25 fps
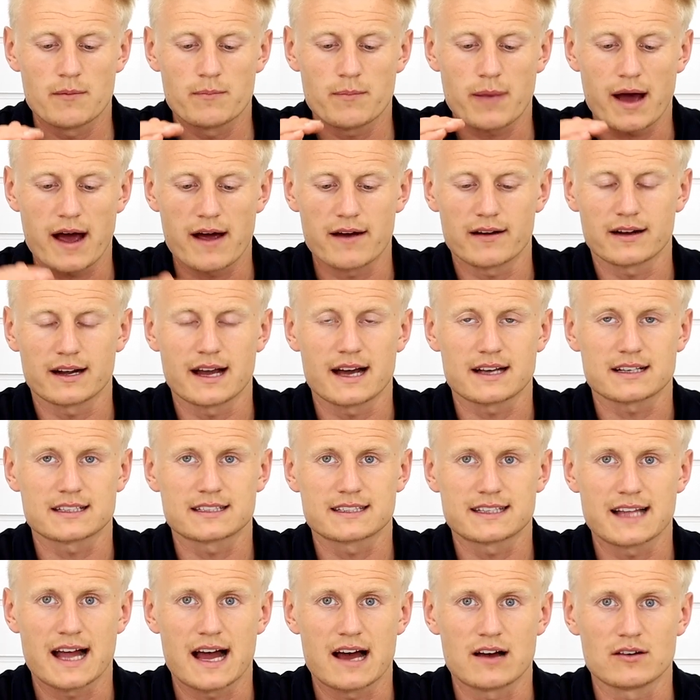
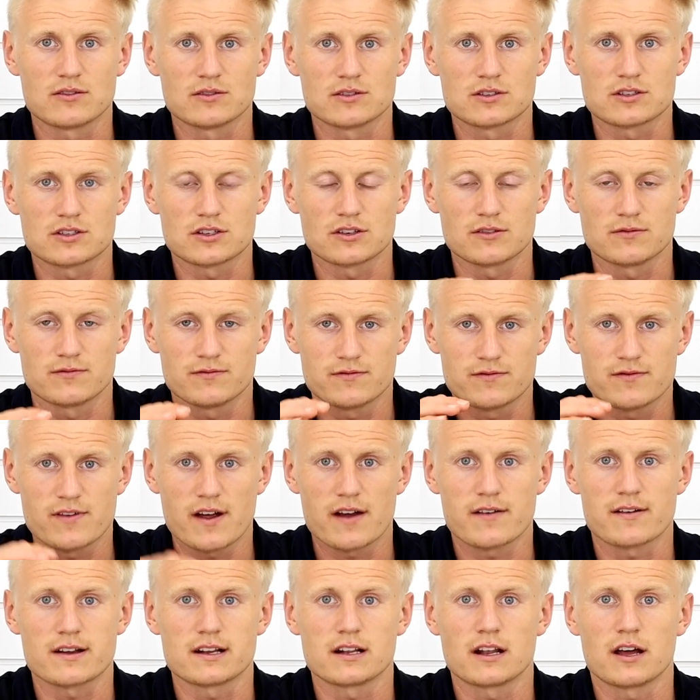parallax down to
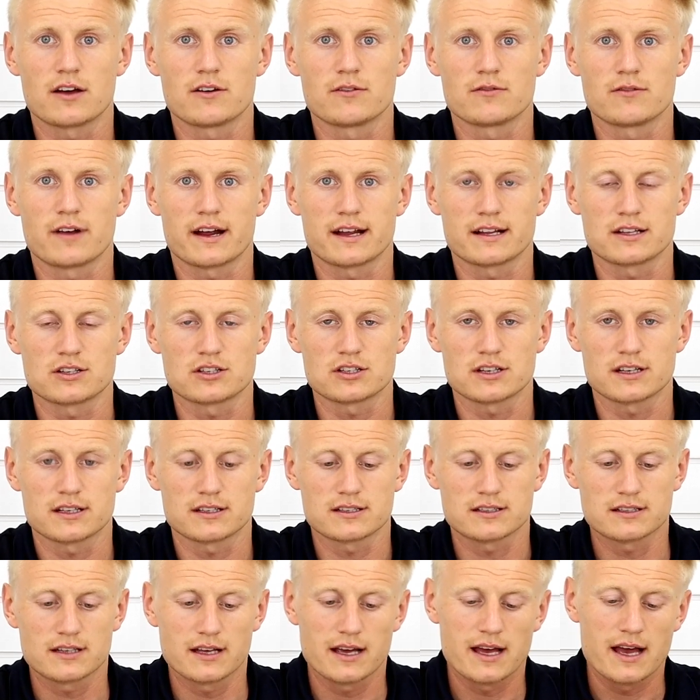very low
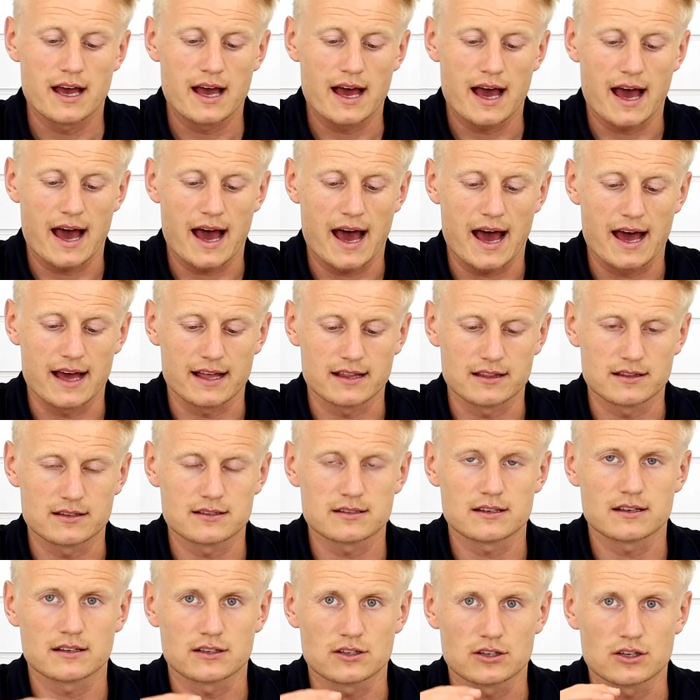ranges
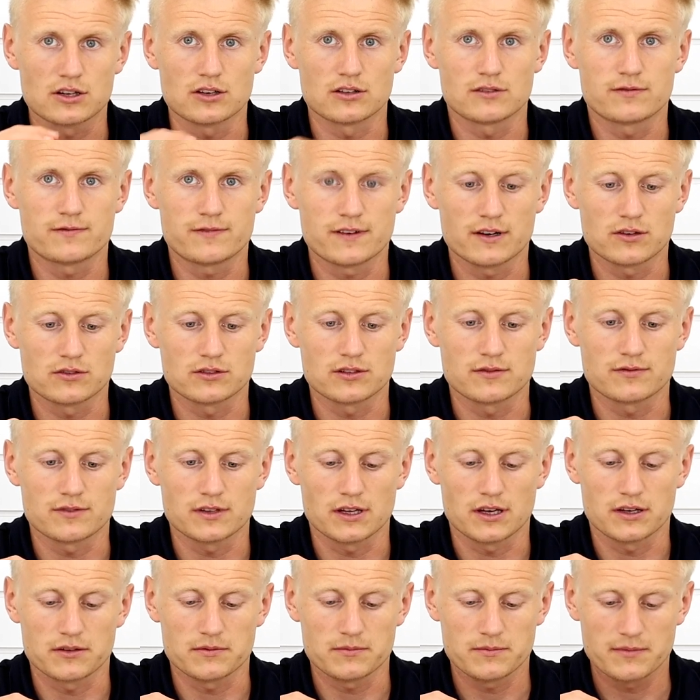and good field of
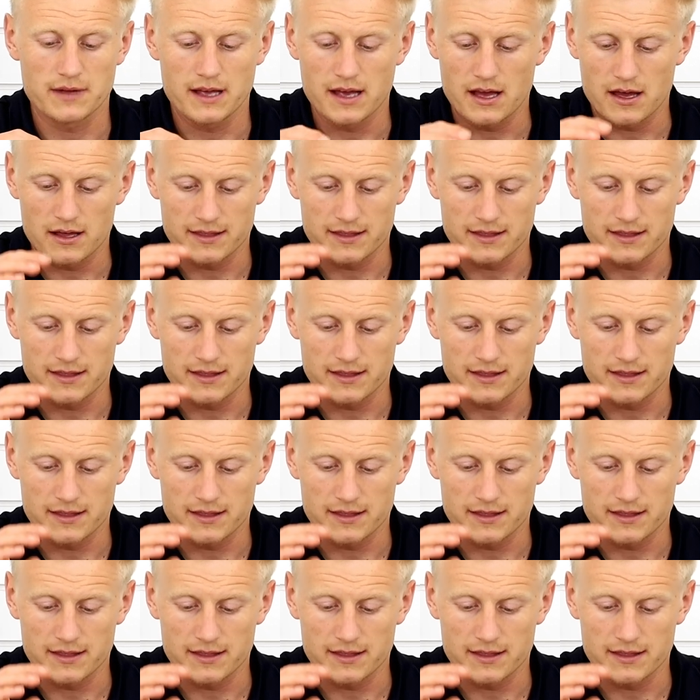view.